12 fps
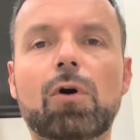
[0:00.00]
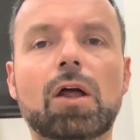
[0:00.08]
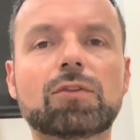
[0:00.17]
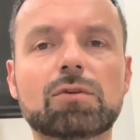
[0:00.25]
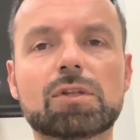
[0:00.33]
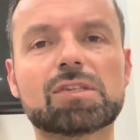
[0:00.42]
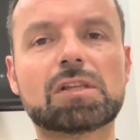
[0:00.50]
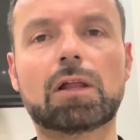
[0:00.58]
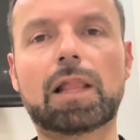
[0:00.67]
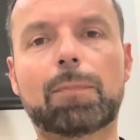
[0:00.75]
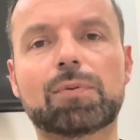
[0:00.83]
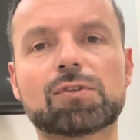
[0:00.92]
I'd do this
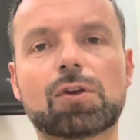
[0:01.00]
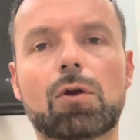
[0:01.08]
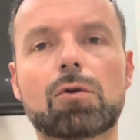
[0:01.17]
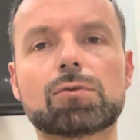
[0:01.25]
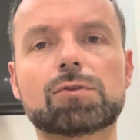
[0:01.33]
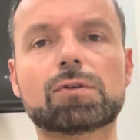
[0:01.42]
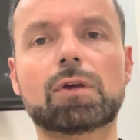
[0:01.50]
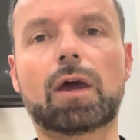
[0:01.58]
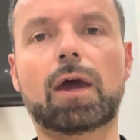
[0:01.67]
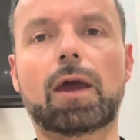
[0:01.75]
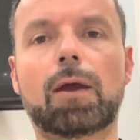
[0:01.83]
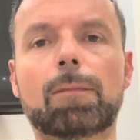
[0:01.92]
little episode
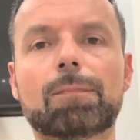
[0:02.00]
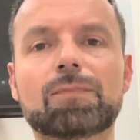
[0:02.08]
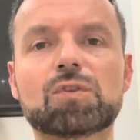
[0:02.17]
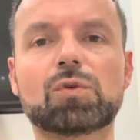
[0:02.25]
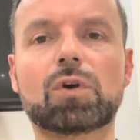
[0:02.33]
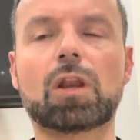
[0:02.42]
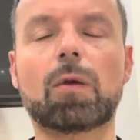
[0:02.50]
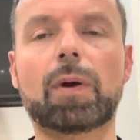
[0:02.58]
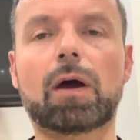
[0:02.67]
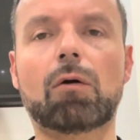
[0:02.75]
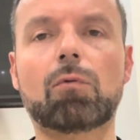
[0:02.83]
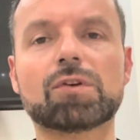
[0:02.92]
talking
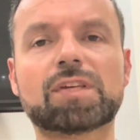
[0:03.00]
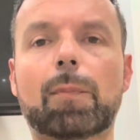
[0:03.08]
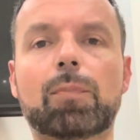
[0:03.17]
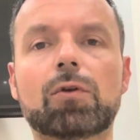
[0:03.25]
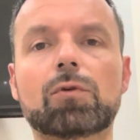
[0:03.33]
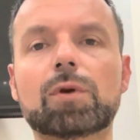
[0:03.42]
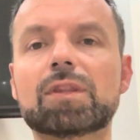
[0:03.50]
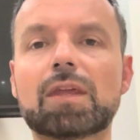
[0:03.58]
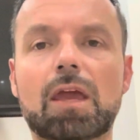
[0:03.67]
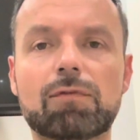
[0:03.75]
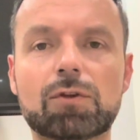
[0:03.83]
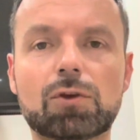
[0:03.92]
about what's happened with
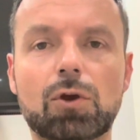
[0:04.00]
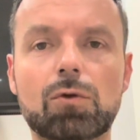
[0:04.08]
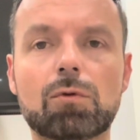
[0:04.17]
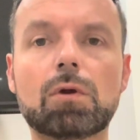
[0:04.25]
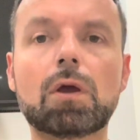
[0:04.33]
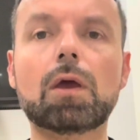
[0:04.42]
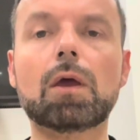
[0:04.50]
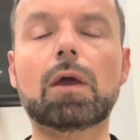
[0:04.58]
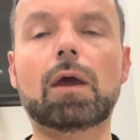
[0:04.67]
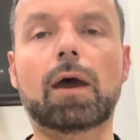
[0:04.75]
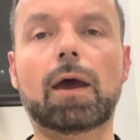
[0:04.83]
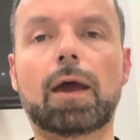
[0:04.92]
David Coote.
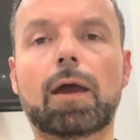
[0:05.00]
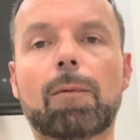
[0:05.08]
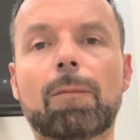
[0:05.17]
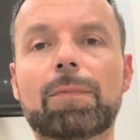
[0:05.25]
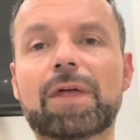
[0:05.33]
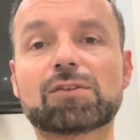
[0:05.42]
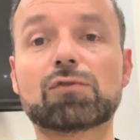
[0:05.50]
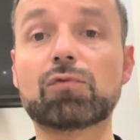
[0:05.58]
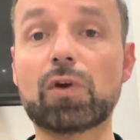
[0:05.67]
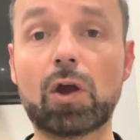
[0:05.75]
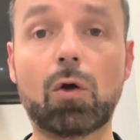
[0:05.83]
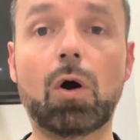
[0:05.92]
That's a
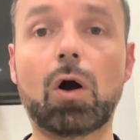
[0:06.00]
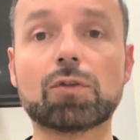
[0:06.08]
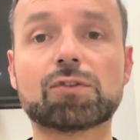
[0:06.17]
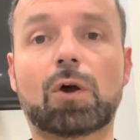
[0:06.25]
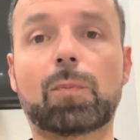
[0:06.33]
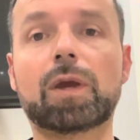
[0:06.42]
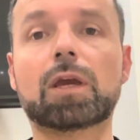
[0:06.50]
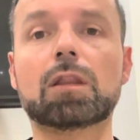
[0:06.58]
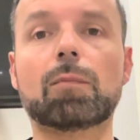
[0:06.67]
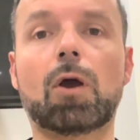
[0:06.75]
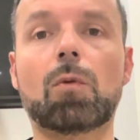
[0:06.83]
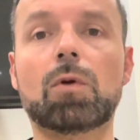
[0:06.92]
real hot topic at
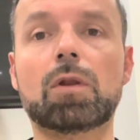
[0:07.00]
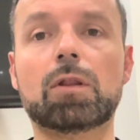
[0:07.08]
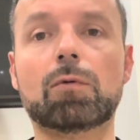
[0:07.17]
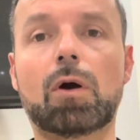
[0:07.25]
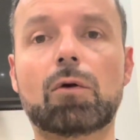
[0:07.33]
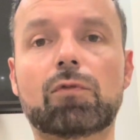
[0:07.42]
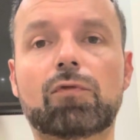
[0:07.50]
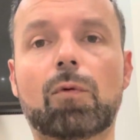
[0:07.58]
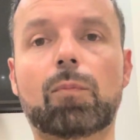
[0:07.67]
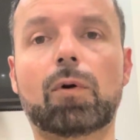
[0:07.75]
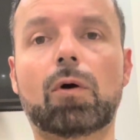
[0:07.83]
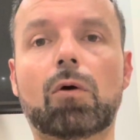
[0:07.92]
the moment in the world of
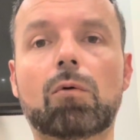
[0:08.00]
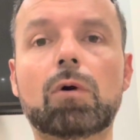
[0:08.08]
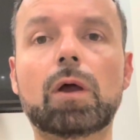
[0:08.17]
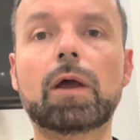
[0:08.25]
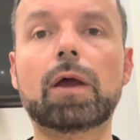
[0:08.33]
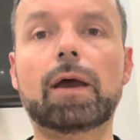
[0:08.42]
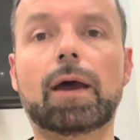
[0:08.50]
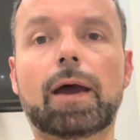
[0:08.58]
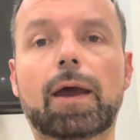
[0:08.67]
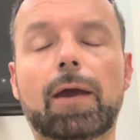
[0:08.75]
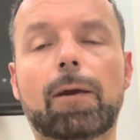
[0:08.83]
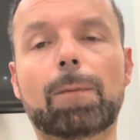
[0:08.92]
football.
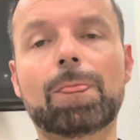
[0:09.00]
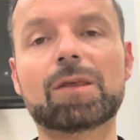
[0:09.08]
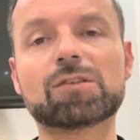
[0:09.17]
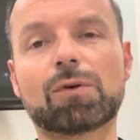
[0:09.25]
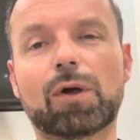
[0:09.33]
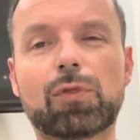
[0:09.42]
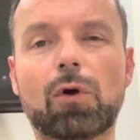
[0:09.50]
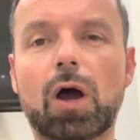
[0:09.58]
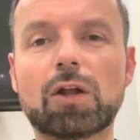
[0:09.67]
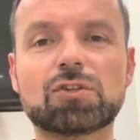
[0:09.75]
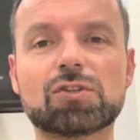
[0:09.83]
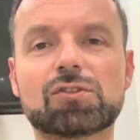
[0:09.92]
So I thought
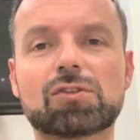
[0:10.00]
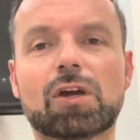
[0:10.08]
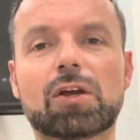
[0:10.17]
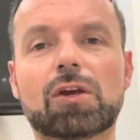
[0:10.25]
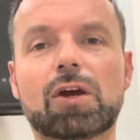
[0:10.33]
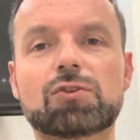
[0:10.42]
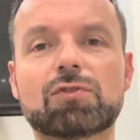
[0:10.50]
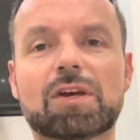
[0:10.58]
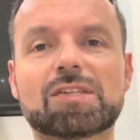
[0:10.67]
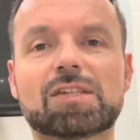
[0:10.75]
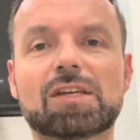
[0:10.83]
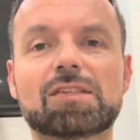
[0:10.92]
I'd just
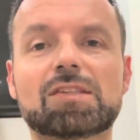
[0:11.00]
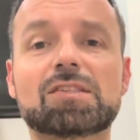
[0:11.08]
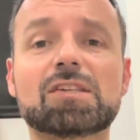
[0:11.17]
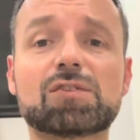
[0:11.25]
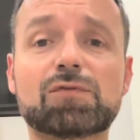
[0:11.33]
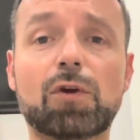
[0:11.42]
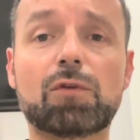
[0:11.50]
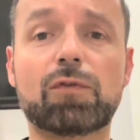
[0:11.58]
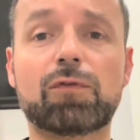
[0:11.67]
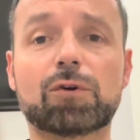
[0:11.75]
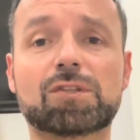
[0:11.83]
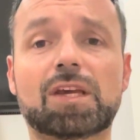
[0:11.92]
address this. This is Food for
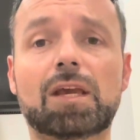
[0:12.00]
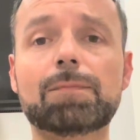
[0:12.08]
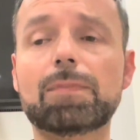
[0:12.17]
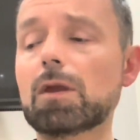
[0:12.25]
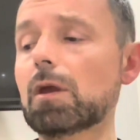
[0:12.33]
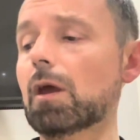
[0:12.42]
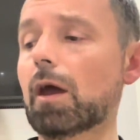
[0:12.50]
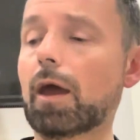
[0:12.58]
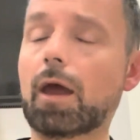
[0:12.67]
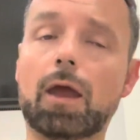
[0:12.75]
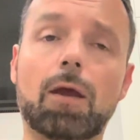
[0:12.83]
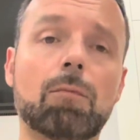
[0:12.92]
Footy.
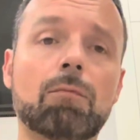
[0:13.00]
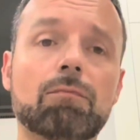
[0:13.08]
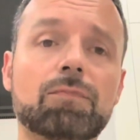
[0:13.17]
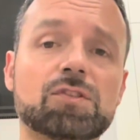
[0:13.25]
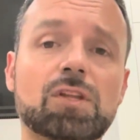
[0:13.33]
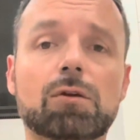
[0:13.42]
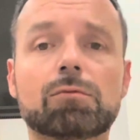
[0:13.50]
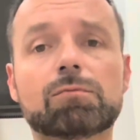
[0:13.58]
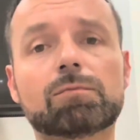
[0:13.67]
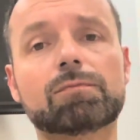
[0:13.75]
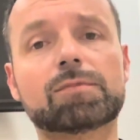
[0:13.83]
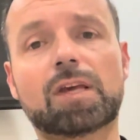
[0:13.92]
There's no
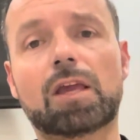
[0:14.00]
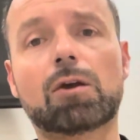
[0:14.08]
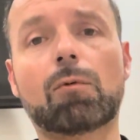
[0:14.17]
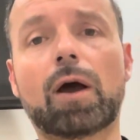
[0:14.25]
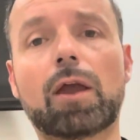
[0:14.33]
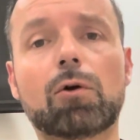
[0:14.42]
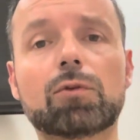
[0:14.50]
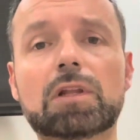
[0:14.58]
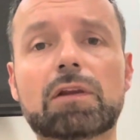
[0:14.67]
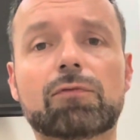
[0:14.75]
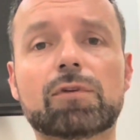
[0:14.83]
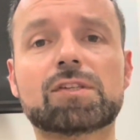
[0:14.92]
takeaway or
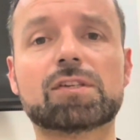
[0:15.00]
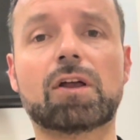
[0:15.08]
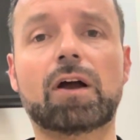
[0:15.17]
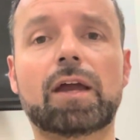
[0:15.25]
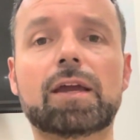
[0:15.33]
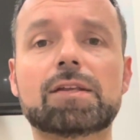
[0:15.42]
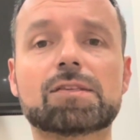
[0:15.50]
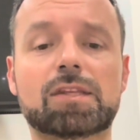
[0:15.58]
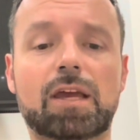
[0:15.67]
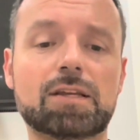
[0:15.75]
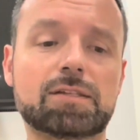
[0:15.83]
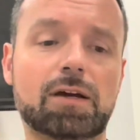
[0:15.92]
delivery tonight.
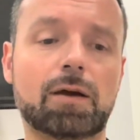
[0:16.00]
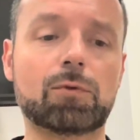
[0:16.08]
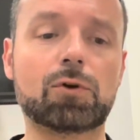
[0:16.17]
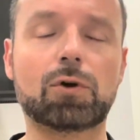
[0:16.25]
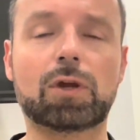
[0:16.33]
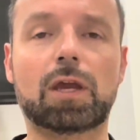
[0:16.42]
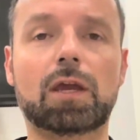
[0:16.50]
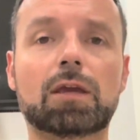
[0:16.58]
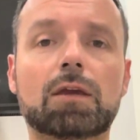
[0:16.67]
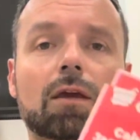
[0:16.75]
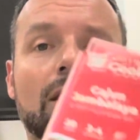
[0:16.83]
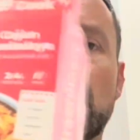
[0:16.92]
Instead, I'm cooking